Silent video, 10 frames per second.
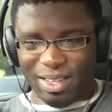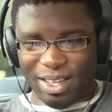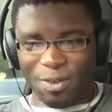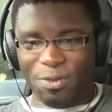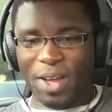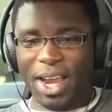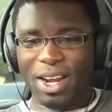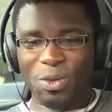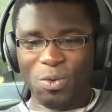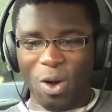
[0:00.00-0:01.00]
A
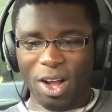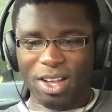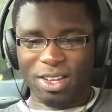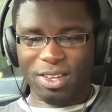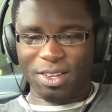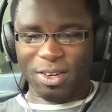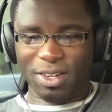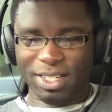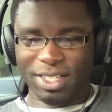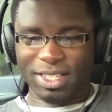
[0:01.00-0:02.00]
final walk
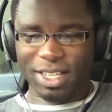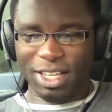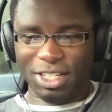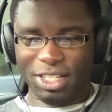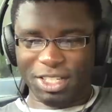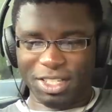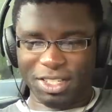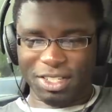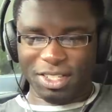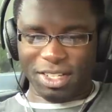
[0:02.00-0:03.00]
on the stage
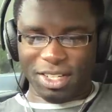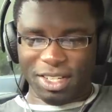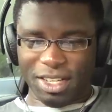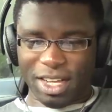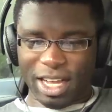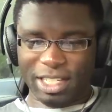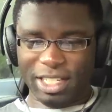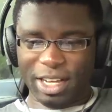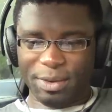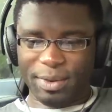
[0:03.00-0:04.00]
as
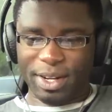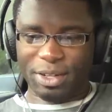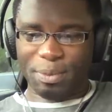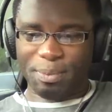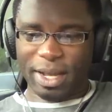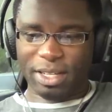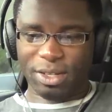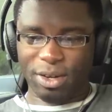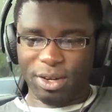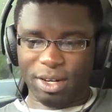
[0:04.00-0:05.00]
she get ready to pass
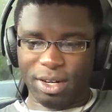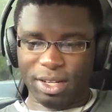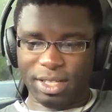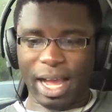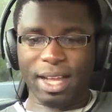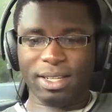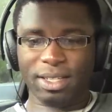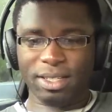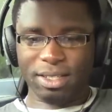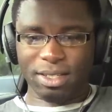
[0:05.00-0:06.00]
on the
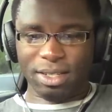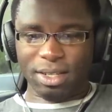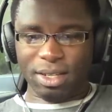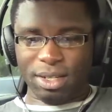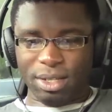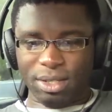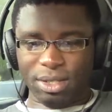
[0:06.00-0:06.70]
title to